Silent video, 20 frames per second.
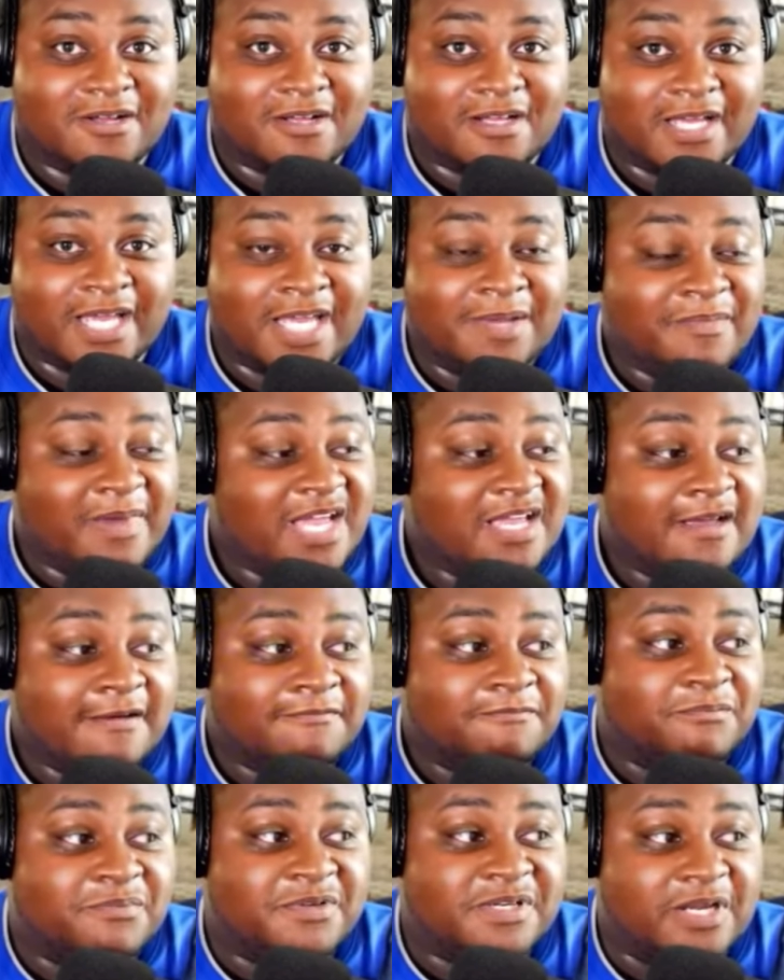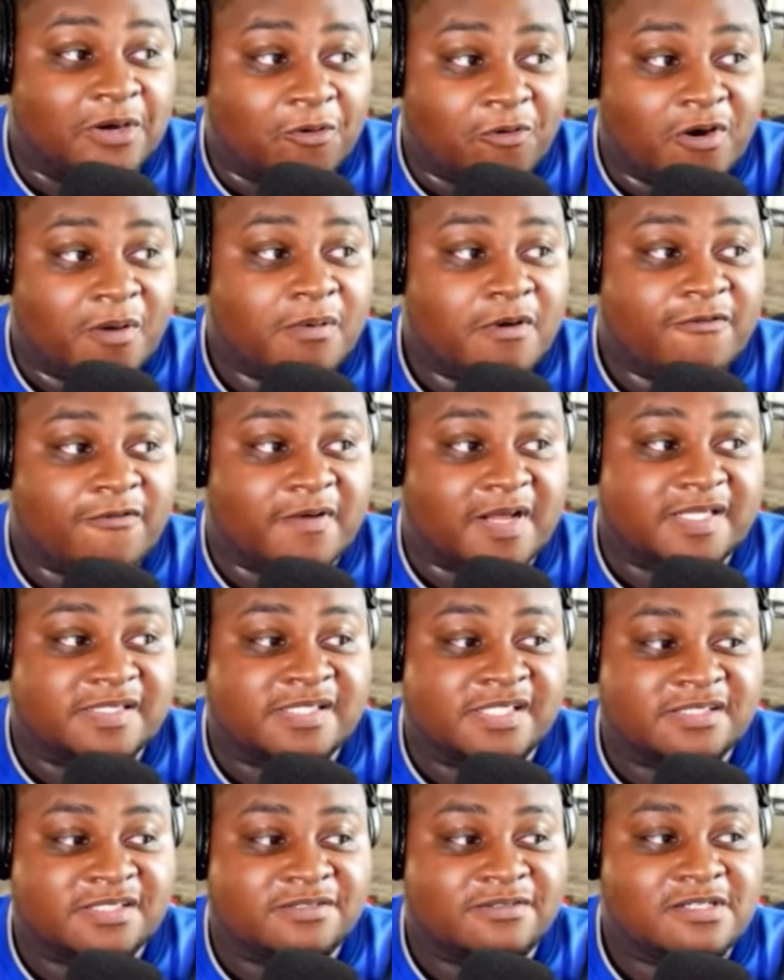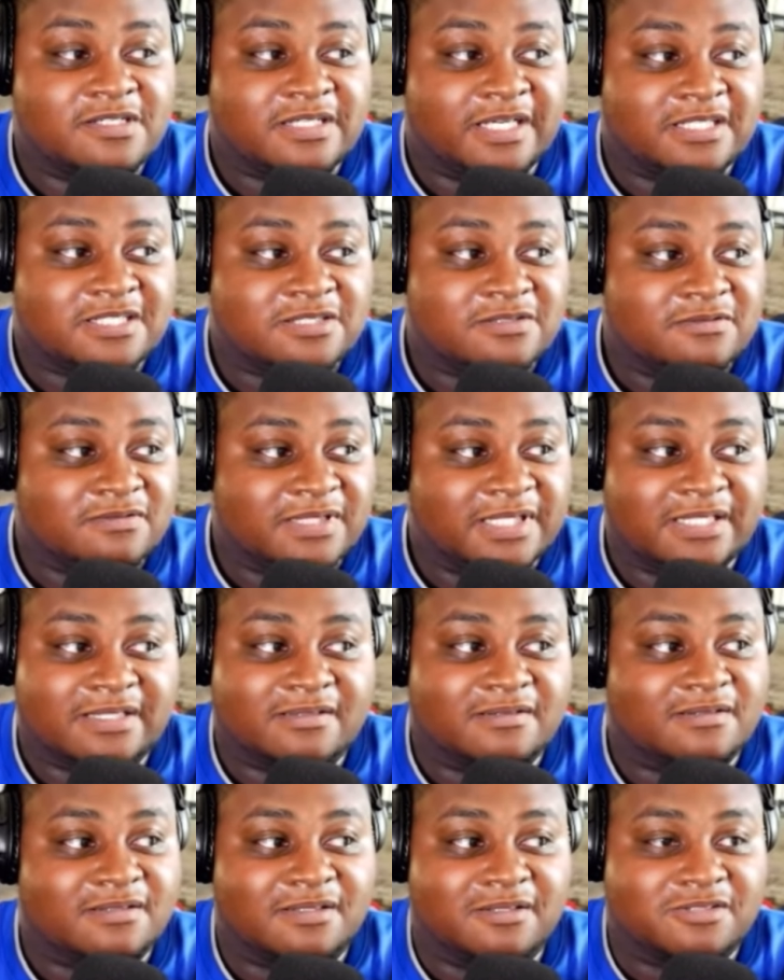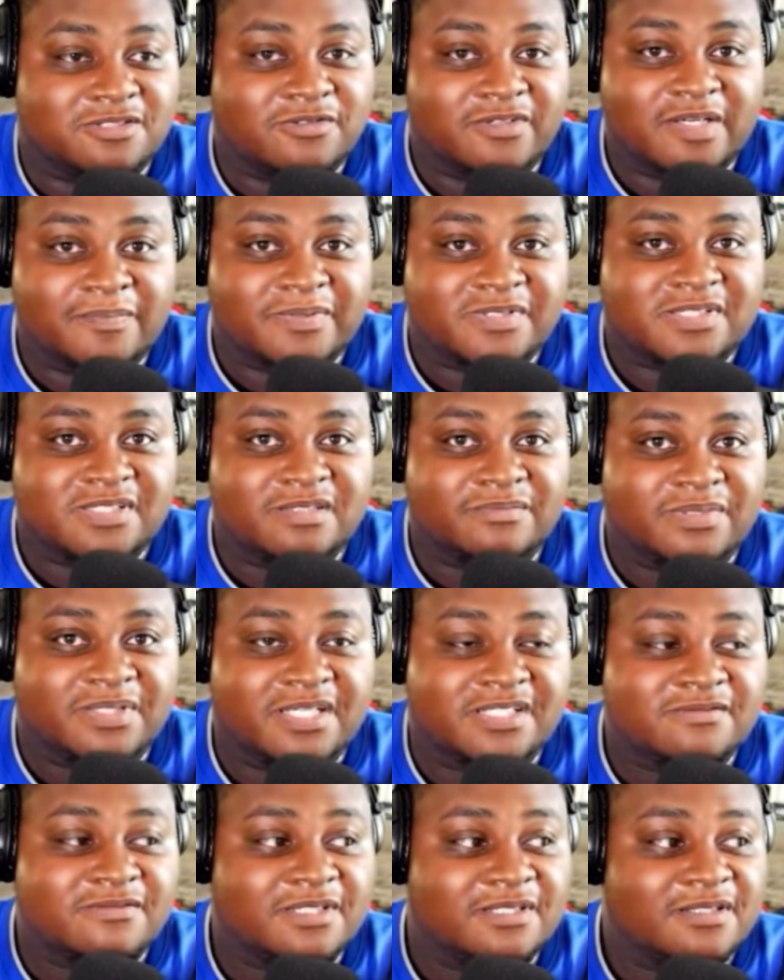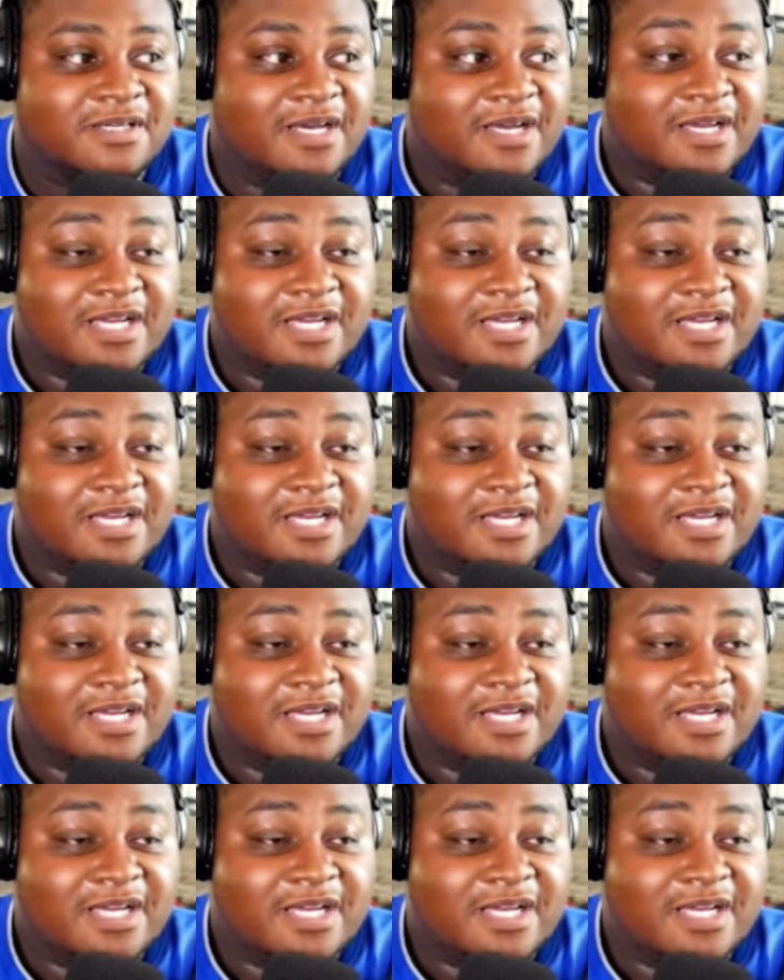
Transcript: he may have been horrible from contested threes, like shooting 20%, but guess what?